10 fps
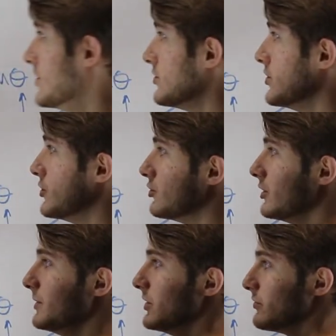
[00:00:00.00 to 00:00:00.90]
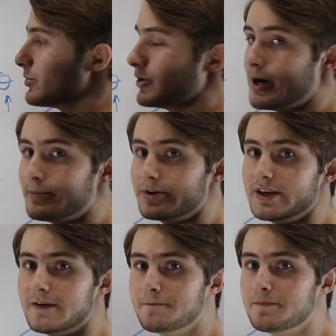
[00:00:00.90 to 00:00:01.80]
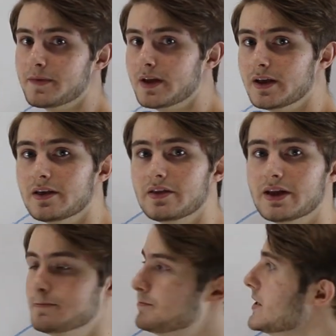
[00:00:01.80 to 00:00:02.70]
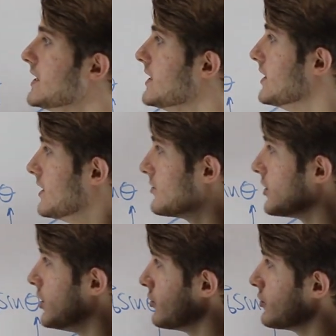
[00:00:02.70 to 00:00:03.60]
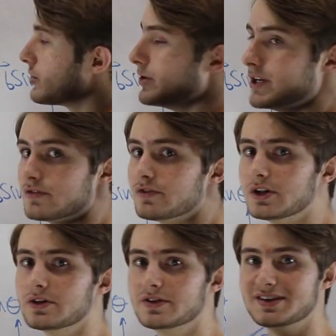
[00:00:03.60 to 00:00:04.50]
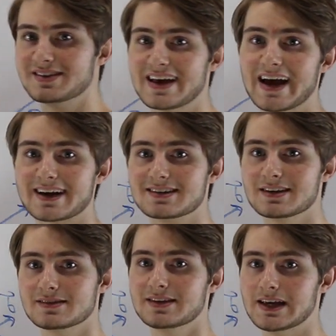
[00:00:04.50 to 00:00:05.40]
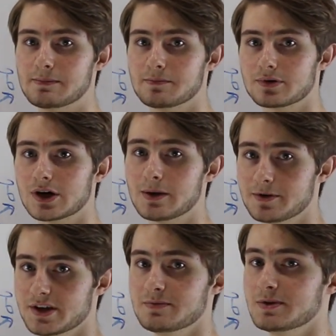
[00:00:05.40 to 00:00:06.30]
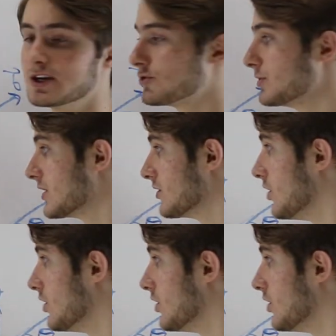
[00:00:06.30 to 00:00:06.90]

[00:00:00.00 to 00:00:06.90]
this distributive property, then B is also going to follow the exact same property because we can